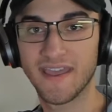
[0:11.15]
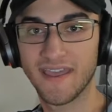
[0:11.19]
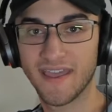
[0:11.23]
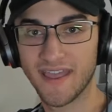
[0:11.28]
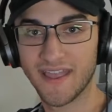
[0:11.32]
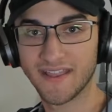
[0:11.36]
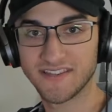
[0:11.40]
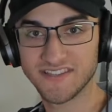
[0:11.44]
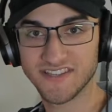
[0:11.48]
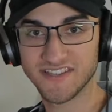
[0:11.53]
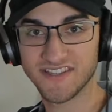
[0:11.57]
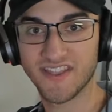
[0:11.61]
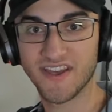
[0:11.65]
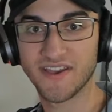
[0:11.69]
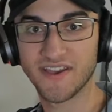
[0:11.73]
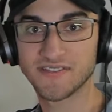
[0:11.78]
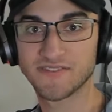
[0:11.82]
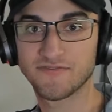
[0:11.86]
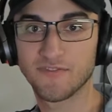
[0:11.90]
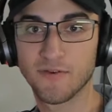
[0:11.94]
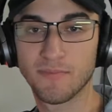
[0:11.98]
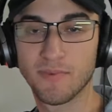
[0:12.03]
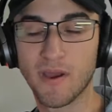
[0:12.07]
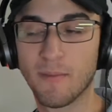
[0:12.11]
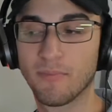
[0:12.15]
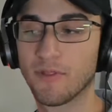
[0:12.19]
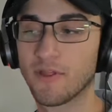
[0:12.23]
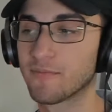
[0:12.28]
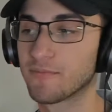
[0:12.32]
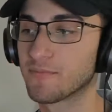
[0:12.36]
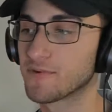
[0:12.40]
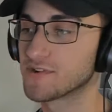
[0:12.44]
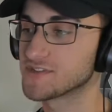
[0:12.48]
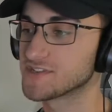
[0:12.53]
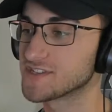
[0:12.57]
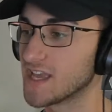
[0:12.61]
It's nice for public
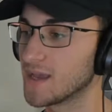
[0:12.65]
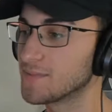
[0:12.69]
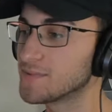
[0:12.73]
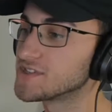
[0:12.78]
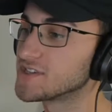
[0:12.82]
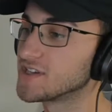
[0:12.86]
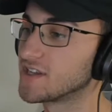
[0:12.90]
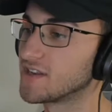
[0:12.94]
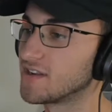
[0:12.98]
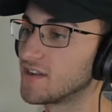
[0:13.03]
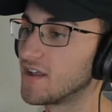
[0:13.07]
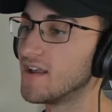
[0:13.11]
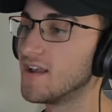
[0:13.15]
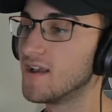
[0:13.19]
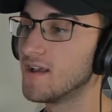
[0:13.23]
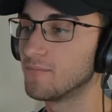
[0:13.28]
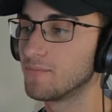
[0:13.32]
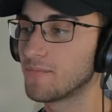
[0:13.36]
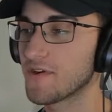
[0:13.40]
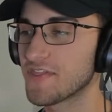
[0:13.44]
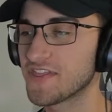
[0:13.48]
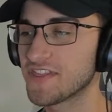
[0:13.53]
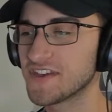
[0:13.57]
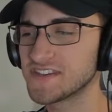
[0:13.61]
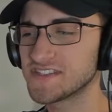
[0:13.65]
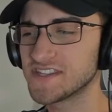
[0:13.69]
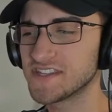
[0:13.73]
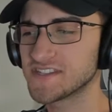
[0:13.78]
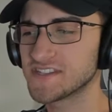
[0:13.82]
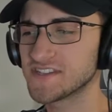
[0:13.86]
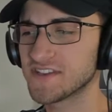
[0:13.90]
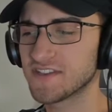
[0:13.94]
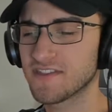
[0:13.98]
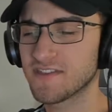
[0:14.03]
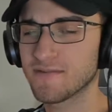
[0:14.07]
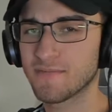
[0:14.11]
perception, but this
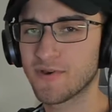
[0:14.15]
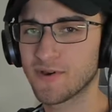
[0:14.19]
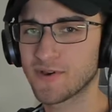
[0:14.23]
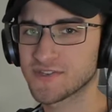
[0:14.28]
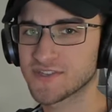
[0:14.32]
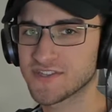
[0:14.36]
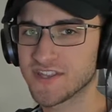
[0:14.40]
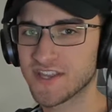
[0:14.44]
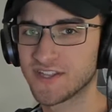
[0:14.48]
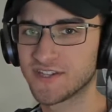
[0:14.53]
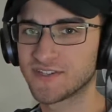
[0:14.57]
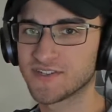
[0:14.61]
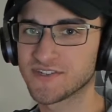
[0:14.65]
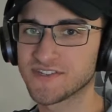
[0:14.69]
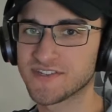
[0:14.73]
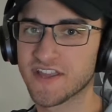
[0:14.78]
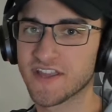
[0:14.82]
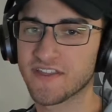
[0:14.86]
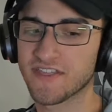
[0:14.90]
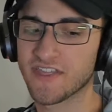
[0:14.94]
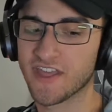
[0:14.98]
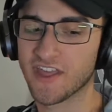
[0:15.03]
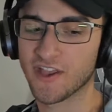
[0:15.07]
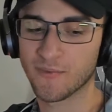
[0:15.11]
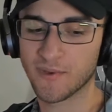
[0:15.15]
isn't the most interesting thing.